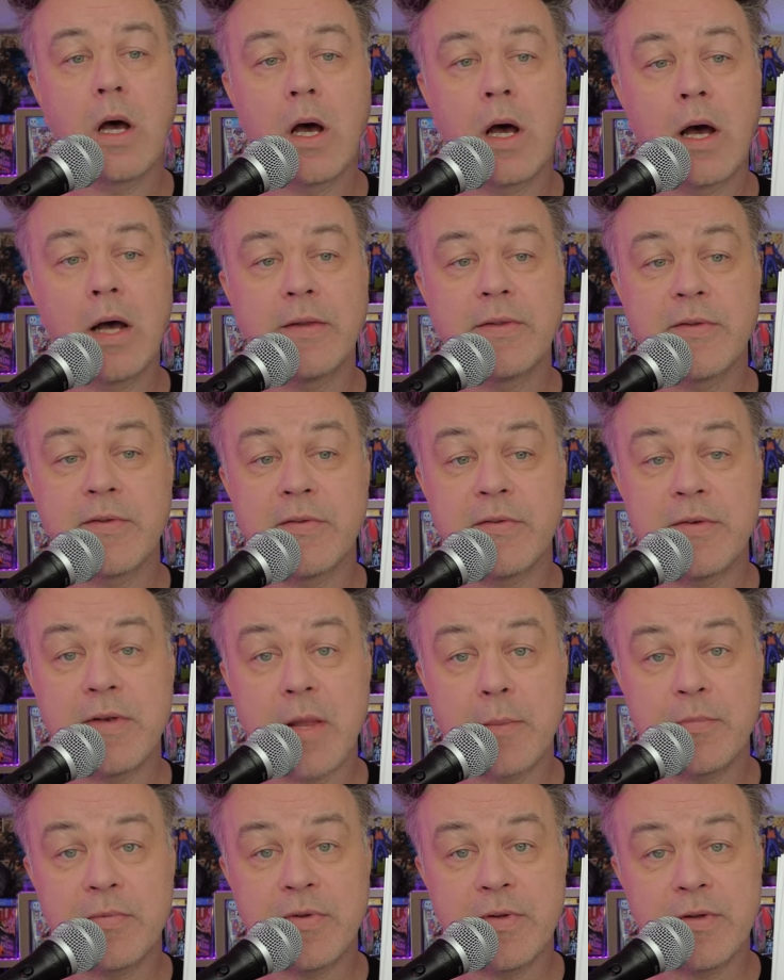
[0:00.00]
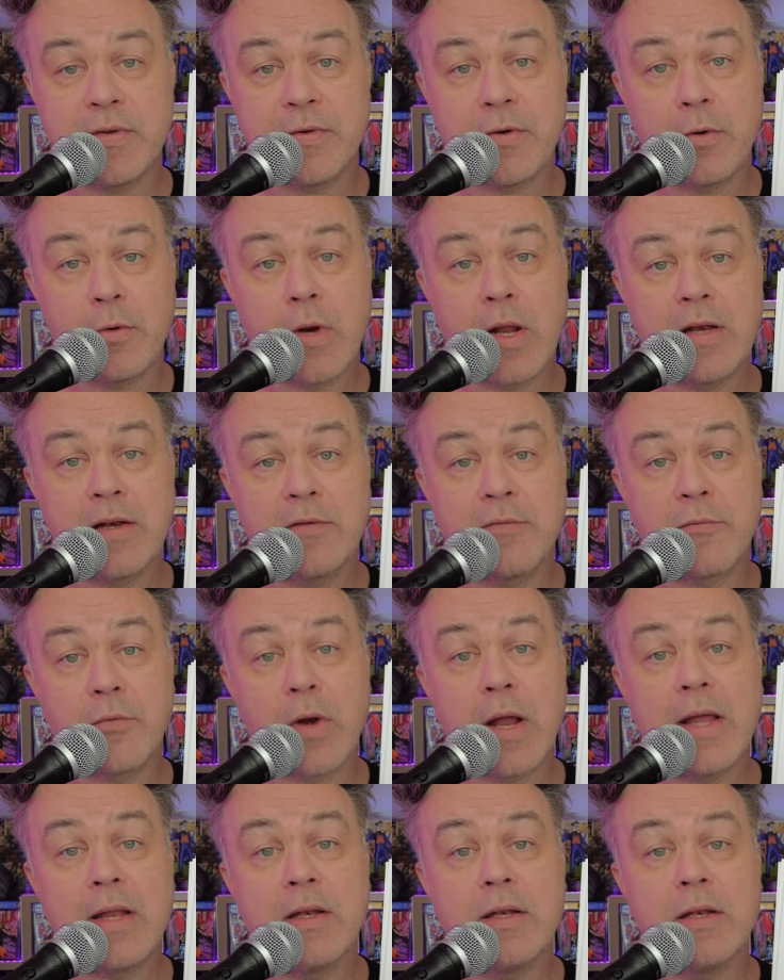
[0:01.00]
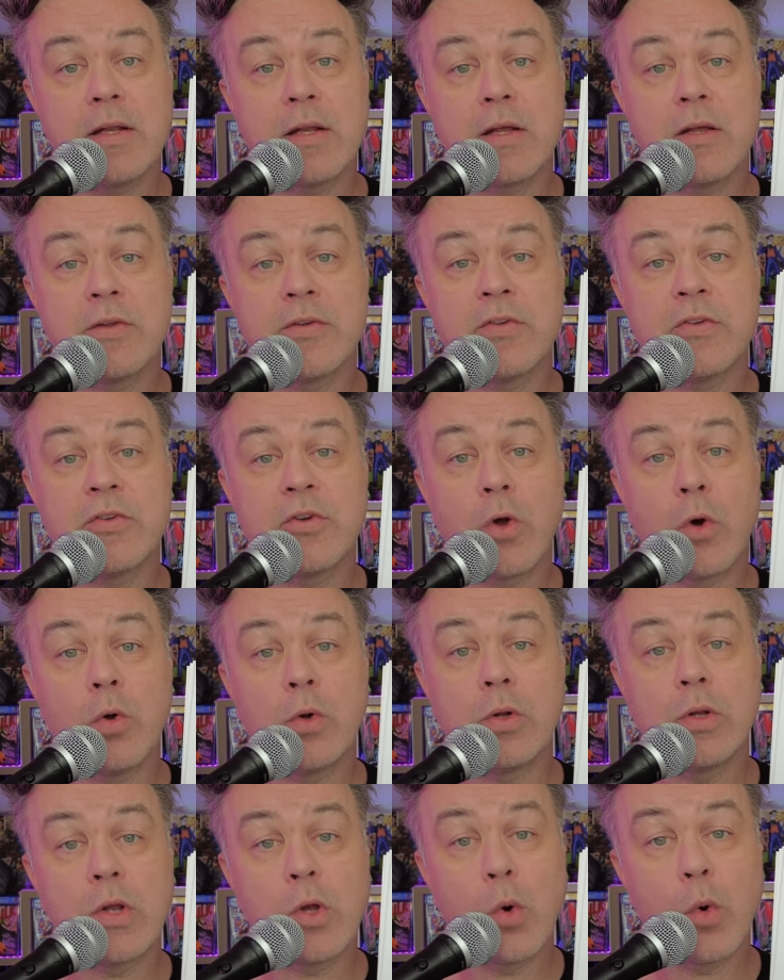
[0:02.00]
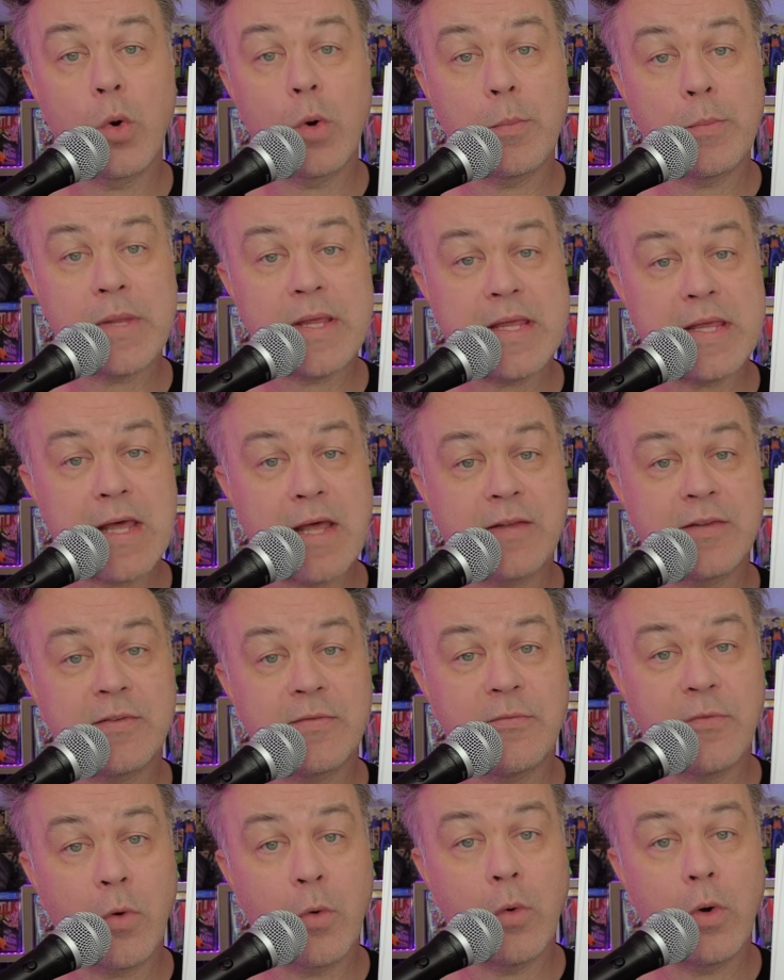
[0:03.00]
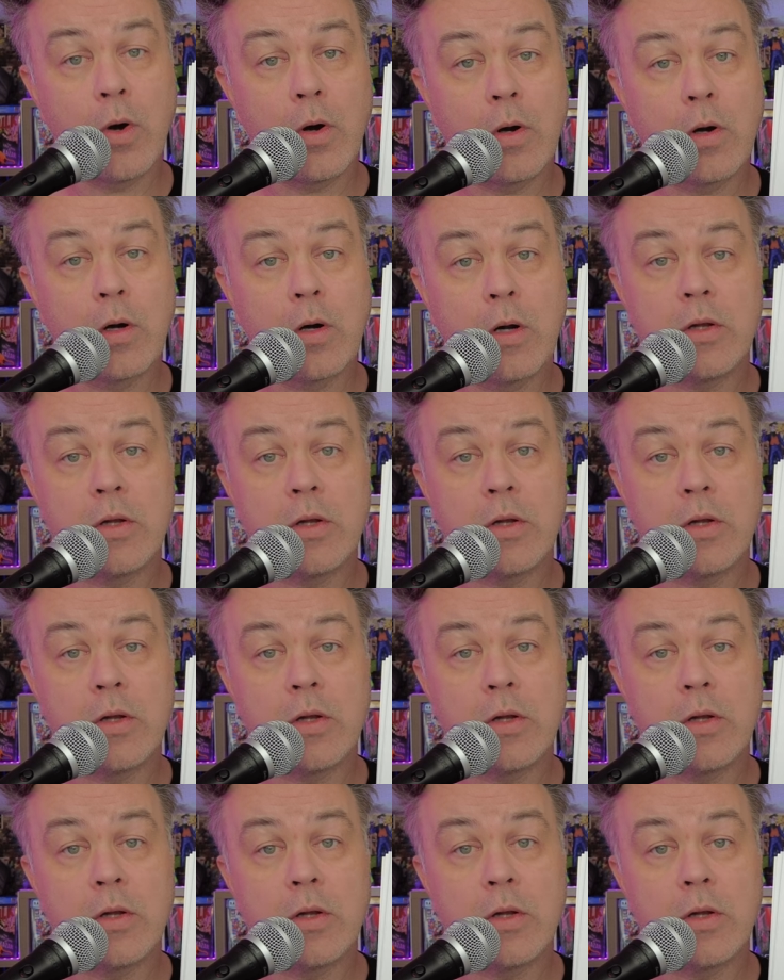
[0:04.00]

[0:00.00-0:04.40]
Hot stepsister and friend stole your PS4.